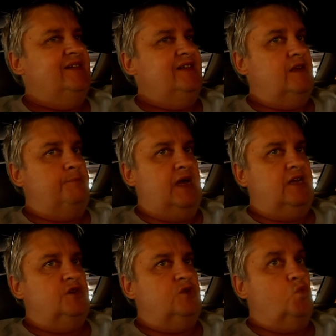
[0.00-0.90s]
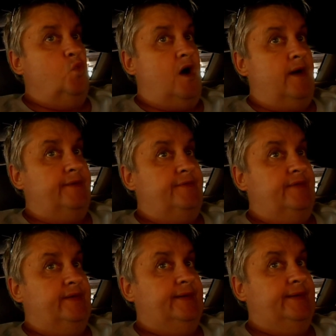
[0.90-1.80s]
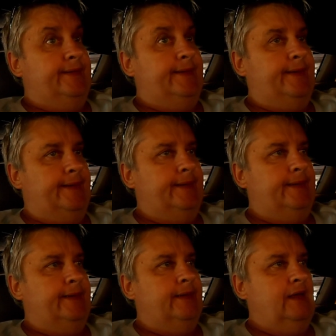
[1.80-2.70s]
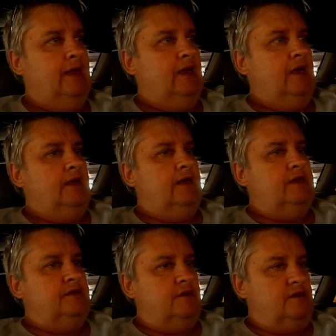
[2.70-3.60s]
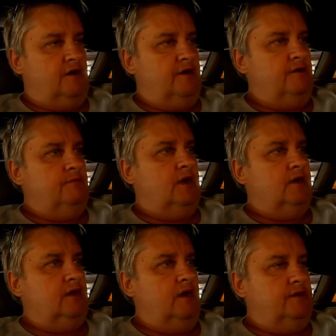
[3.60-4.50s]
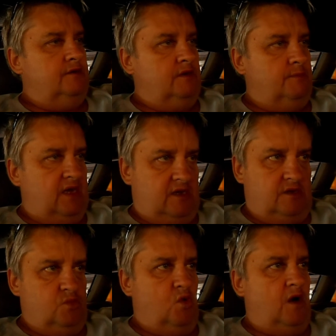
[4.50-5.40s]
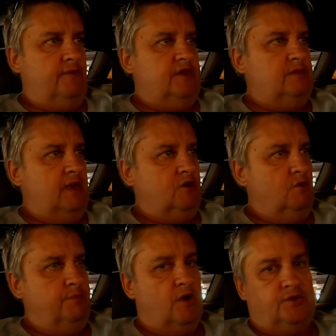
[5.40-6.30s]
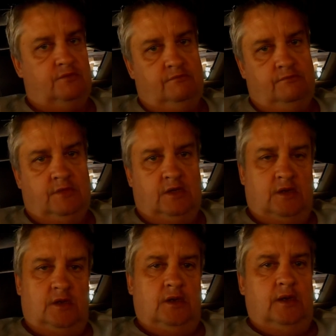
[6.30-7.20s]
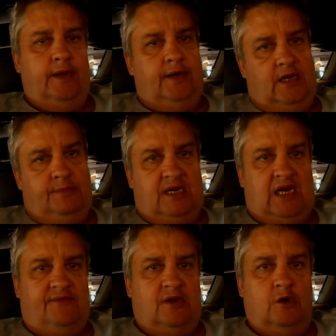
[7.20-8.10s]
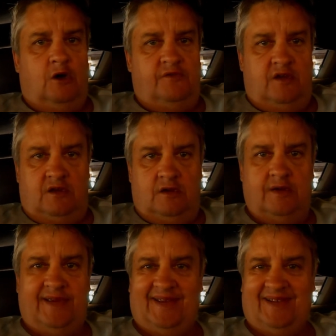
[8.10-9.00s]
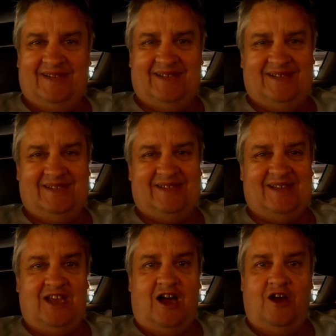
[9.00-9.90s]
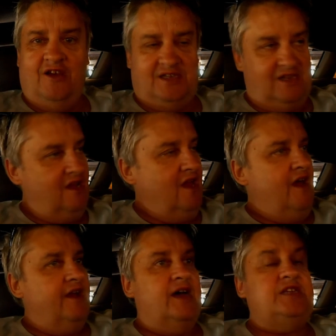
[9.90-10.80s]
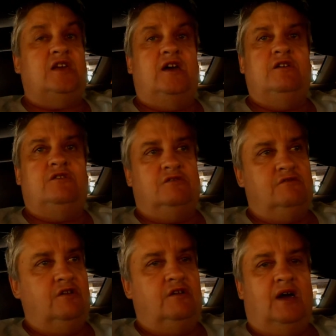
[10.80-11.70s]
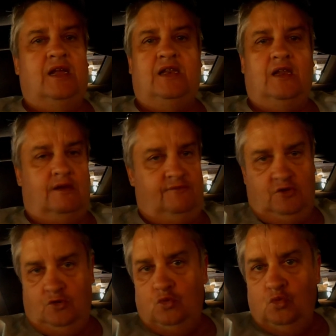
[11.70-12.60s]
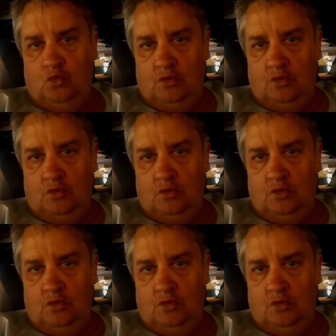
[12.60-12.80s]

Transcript: The Baker's Wife. That's the time I go to the Baker's Wife, smack a bottom, and have a cup of coffee. And I say to her, I love you.